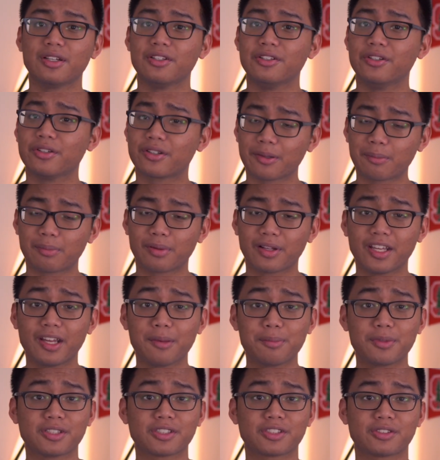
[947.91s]
You can play
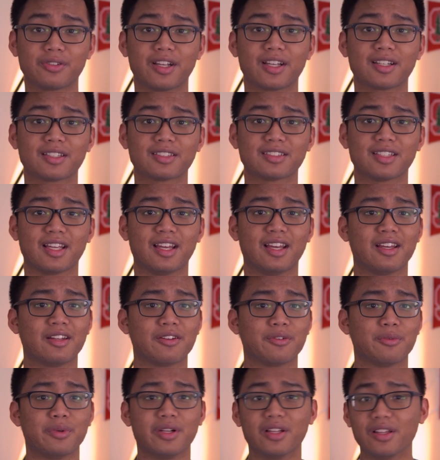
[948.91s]
up your strengths
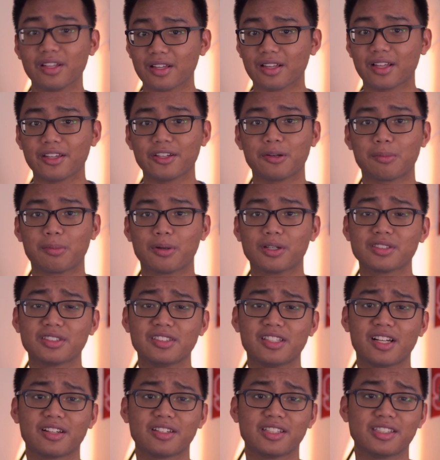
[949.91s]
and really let your
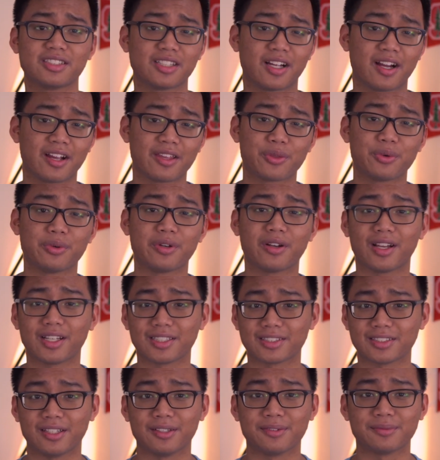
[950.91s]
personality shine through your
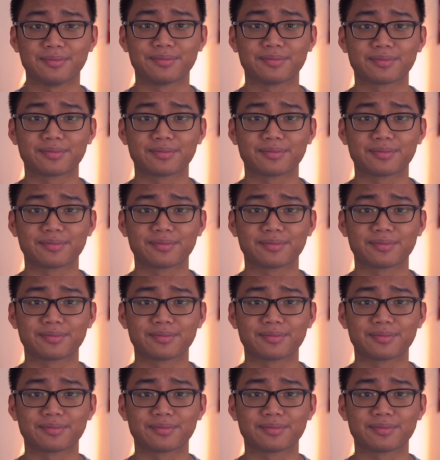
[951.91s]
essay.